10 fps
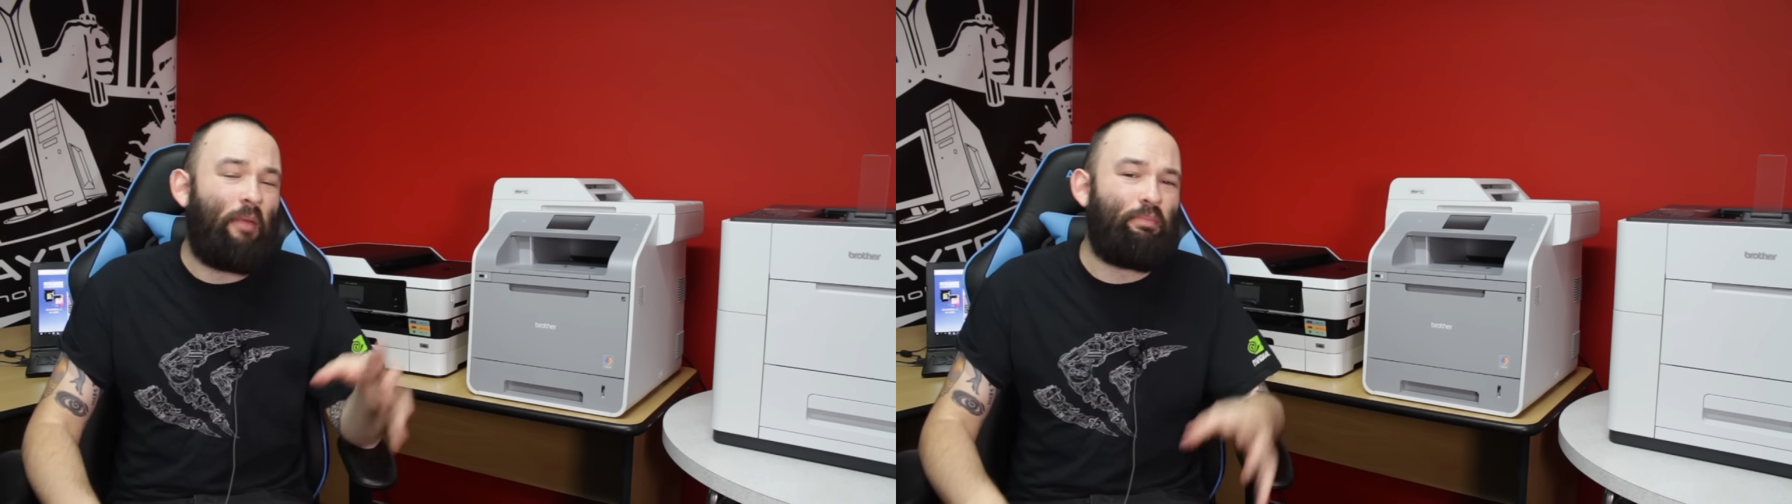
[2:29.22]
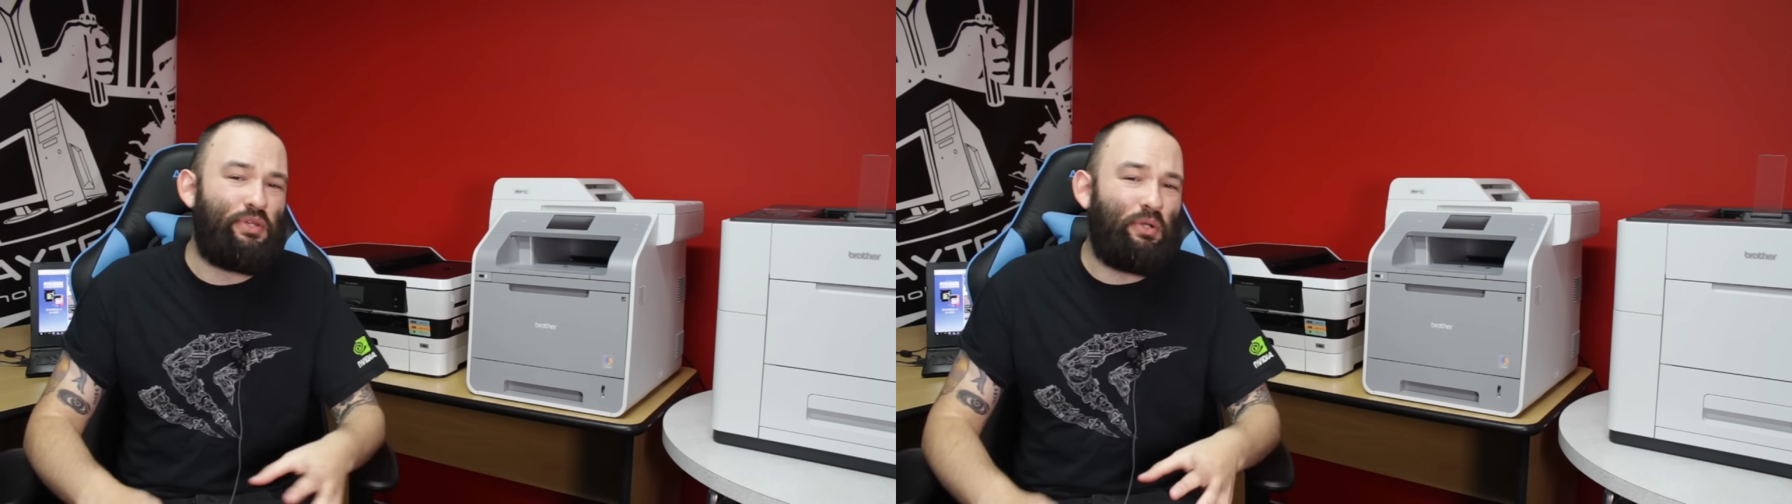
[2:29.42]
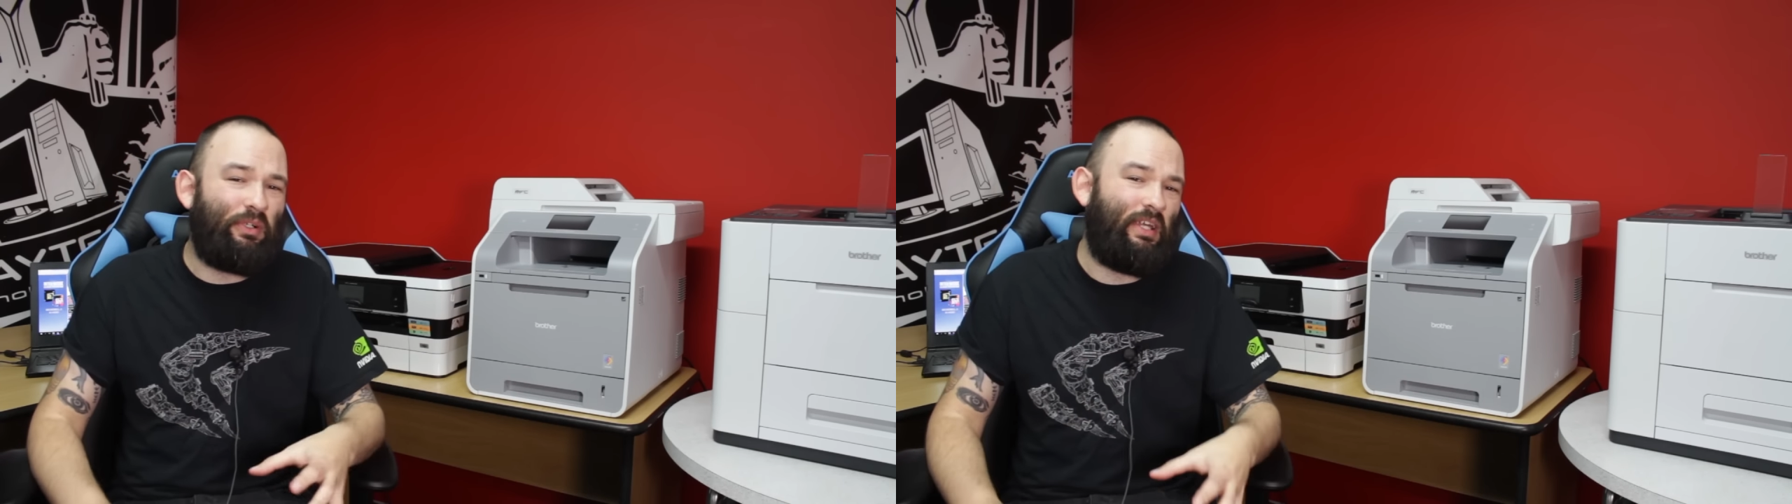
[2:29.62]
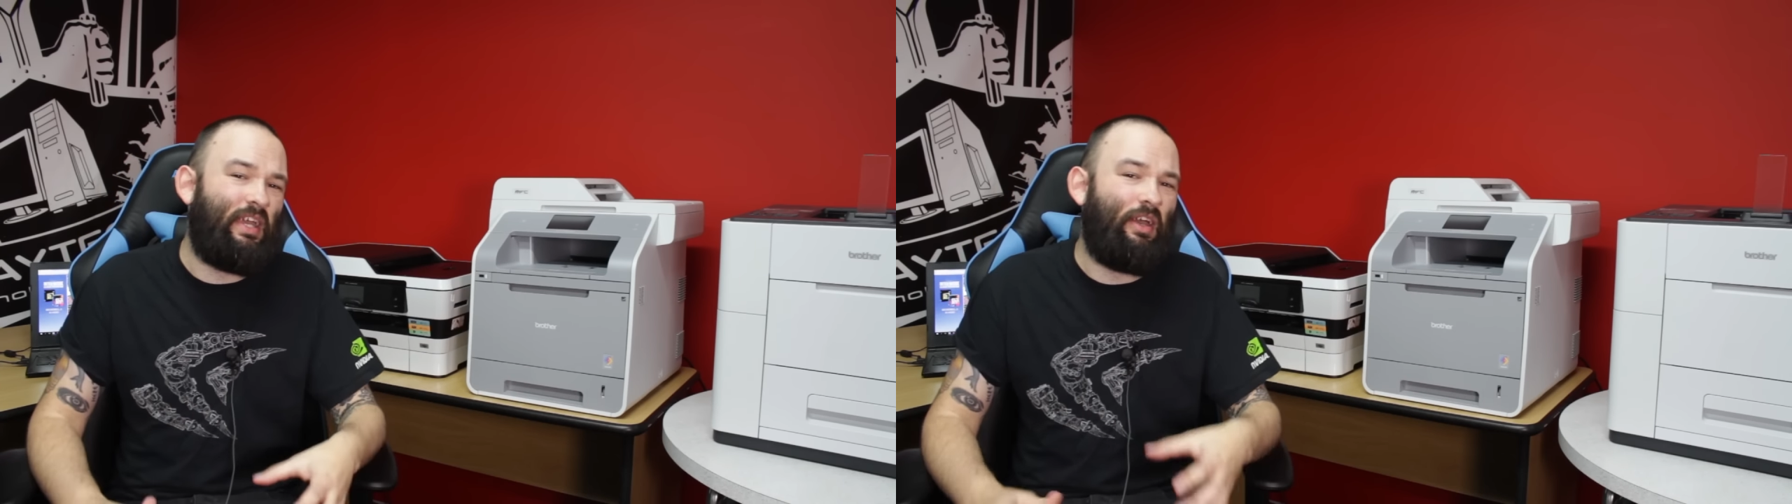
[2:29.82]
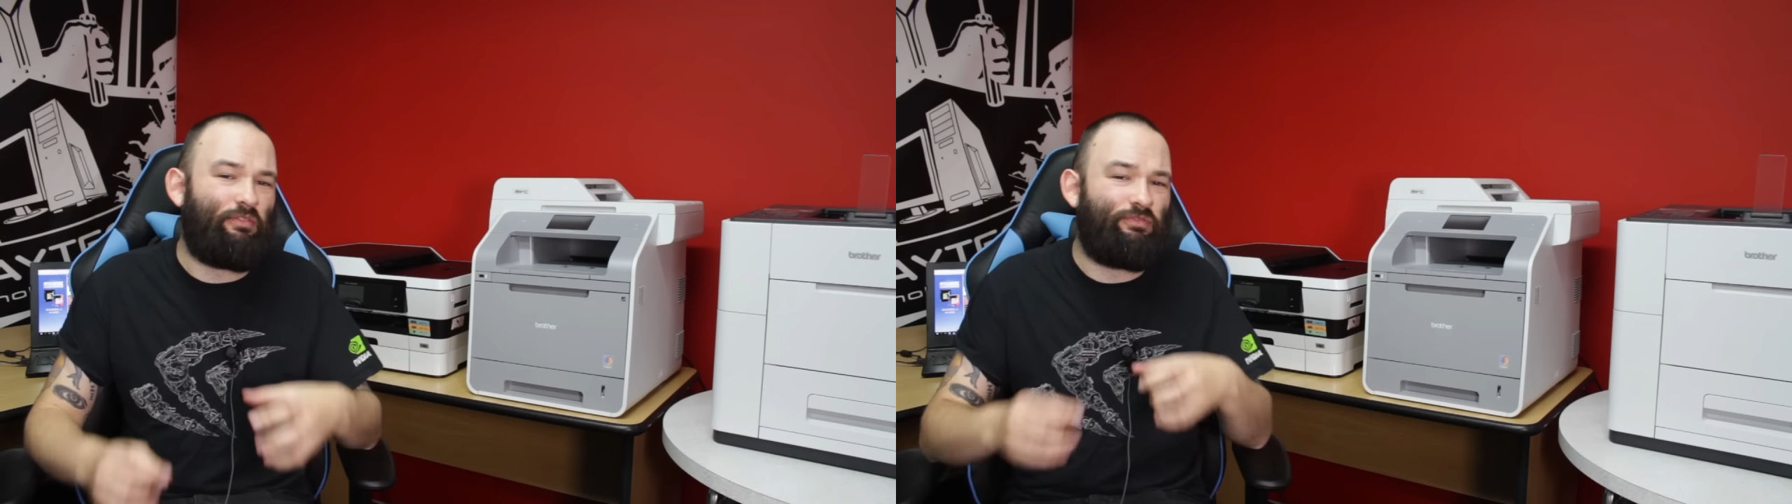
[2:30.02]

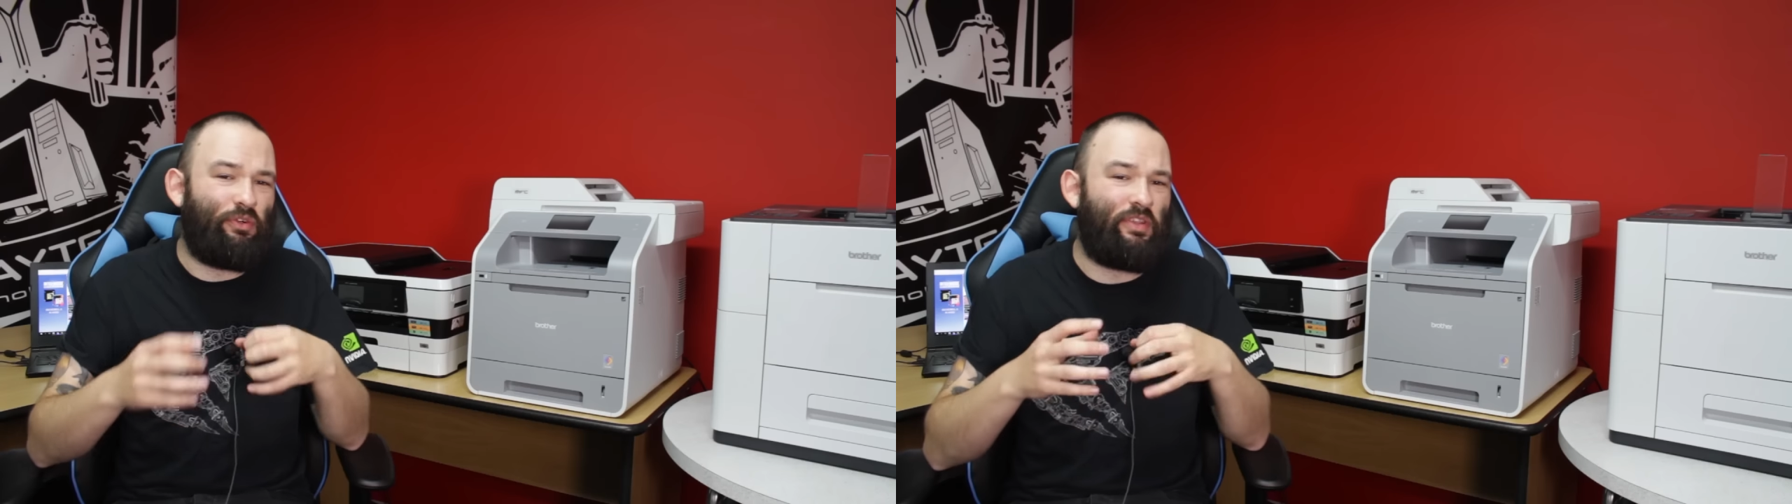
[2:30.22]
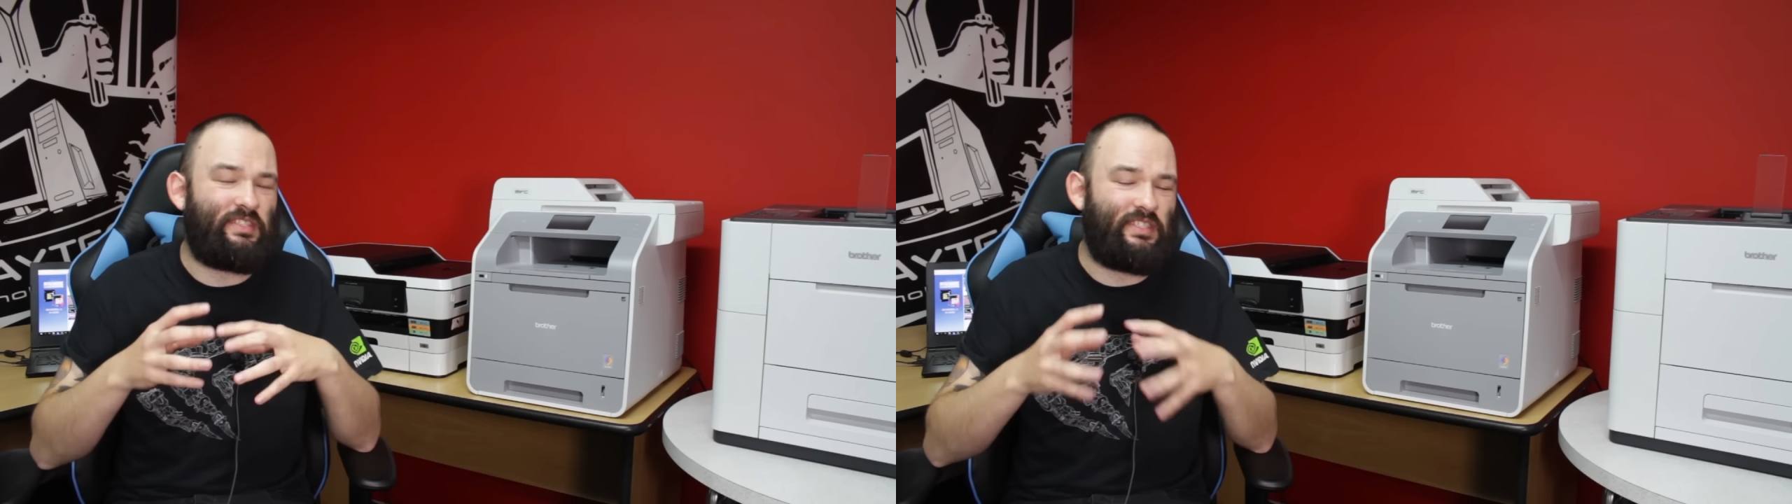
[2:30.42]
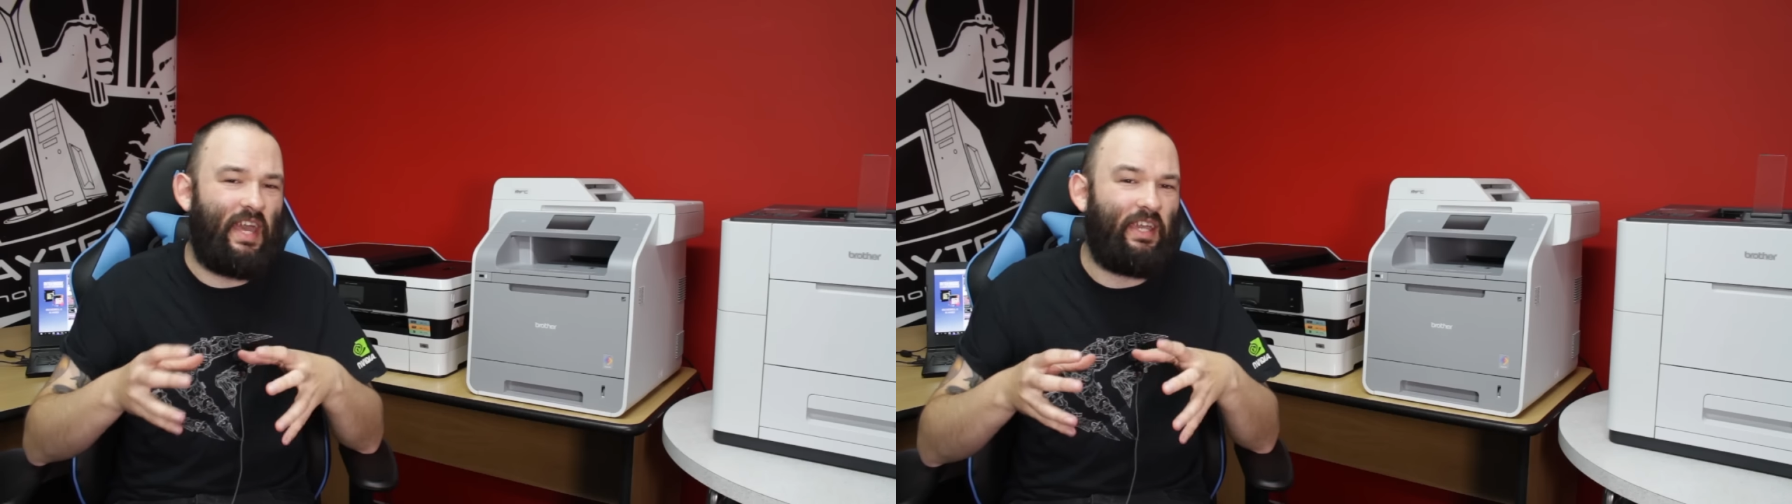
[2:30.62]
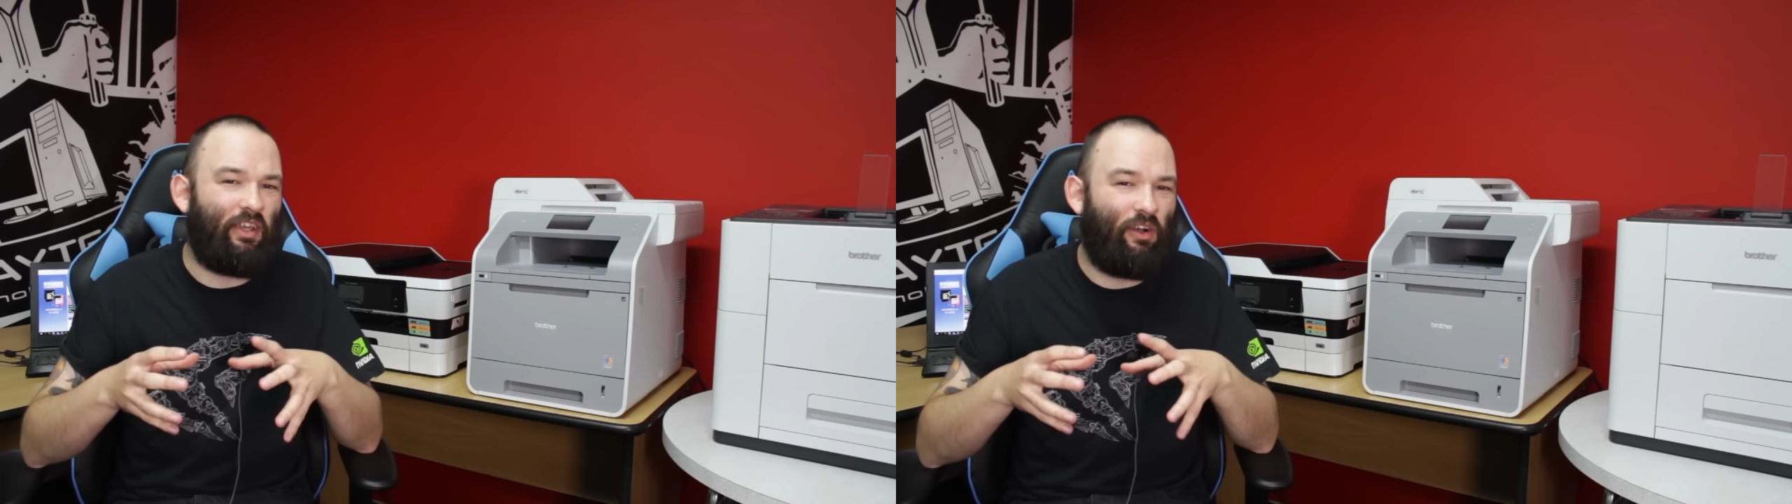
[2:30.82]
purely for the sake